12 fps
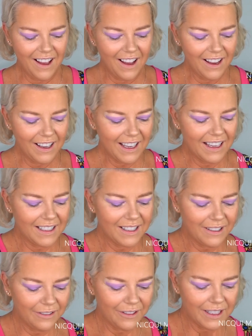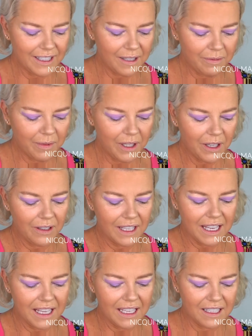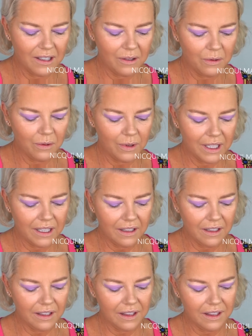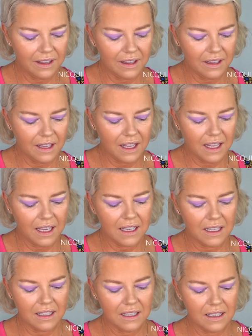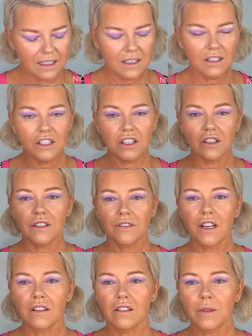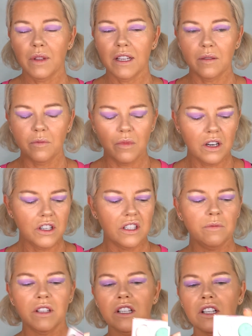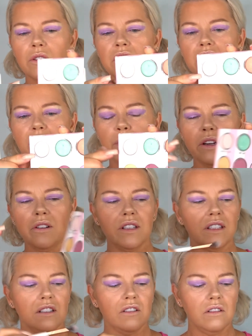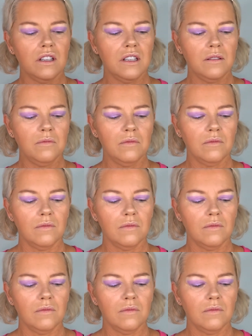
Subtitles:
Okay, so first up I'm going in with a Dose of Colours blending brush, and I'm going to go into the Berries and Cream,